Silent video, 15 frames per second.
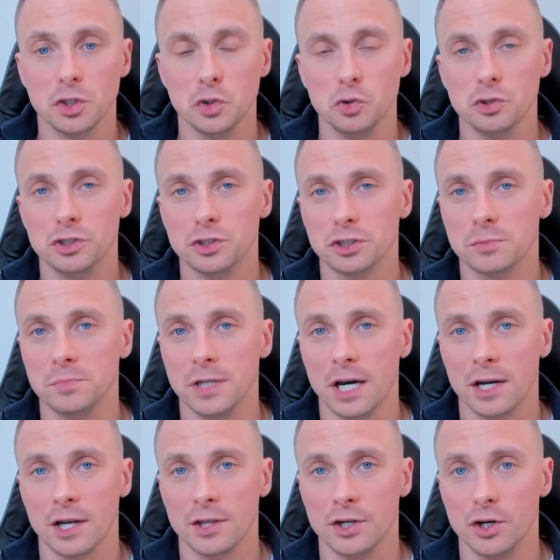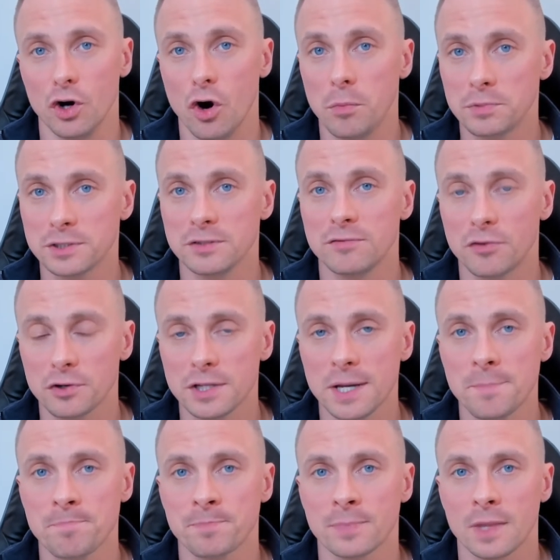you'd just be another option for
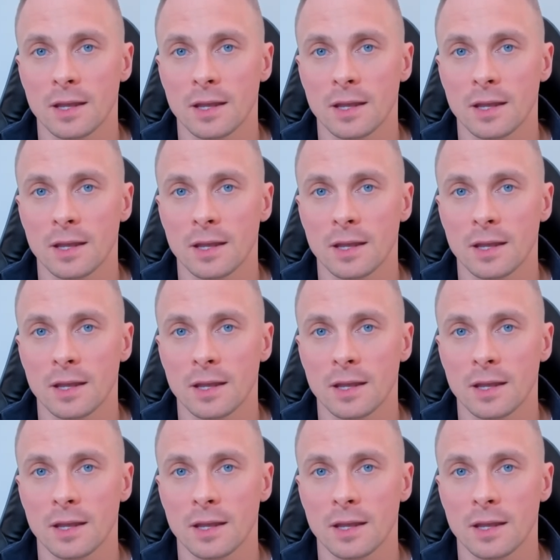them.